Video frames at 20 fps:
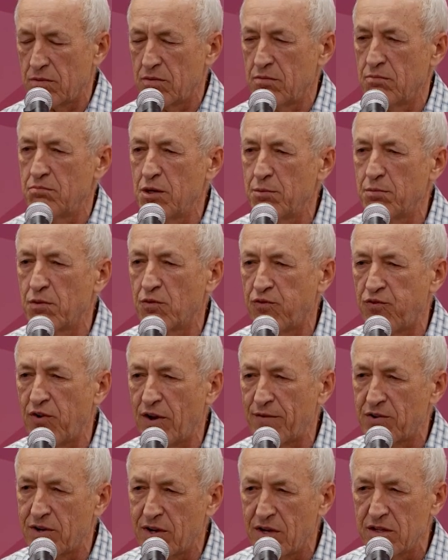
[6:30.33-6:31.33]
maybe
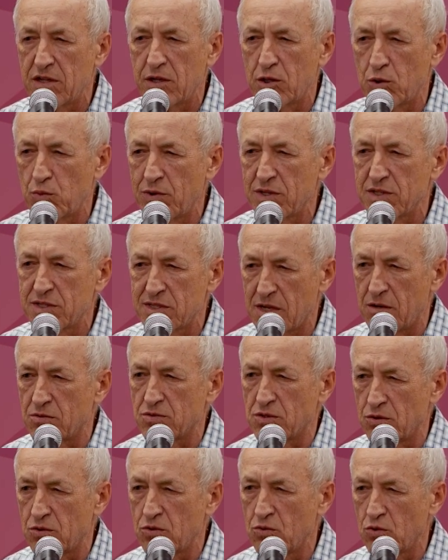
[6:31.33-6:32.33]
500 to
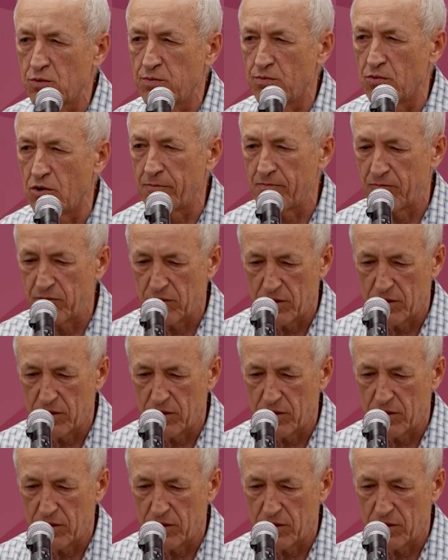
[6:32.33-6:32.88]
1,000, not more,